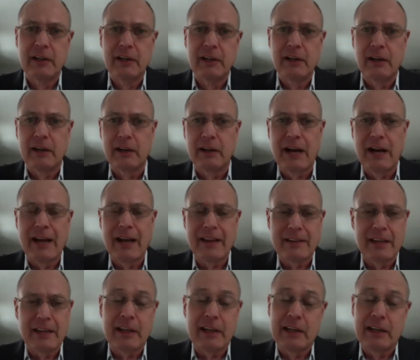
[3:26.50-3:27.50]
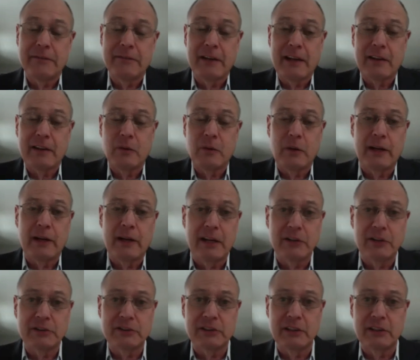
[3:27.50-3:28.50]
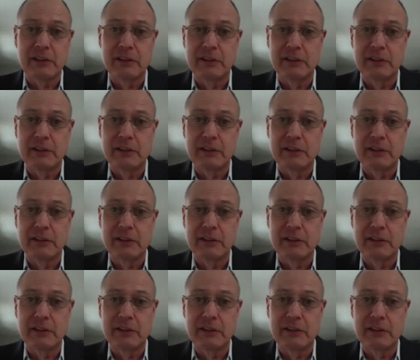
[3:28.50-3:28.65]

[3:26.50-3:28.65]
I think, and in fact, the White House